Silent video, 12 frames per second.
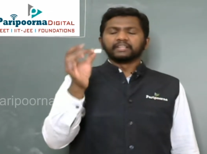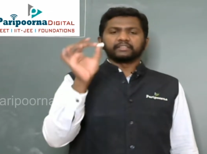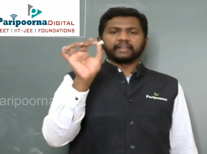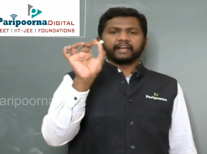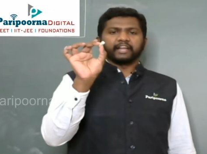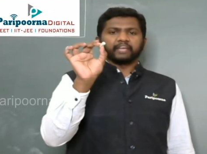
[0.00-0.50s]

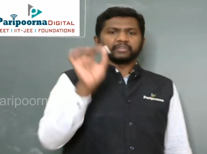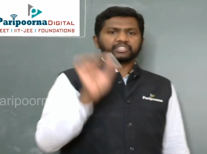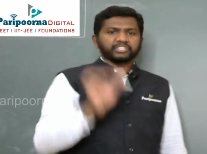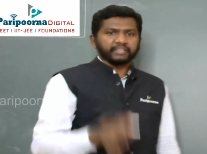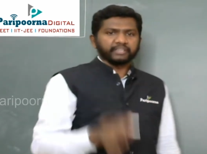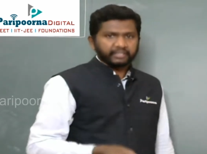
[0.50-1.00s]
three
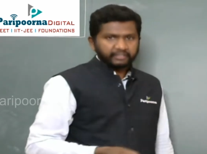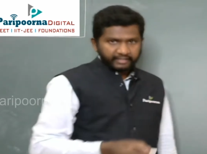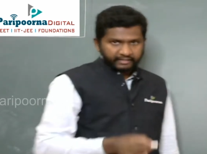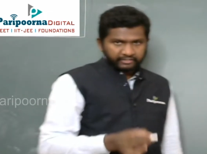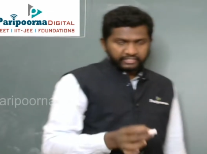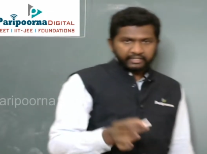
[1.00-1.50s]
dimension in
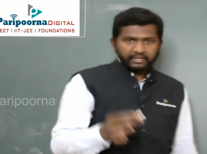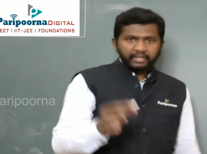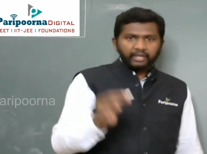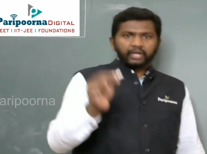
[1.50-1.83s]
nature.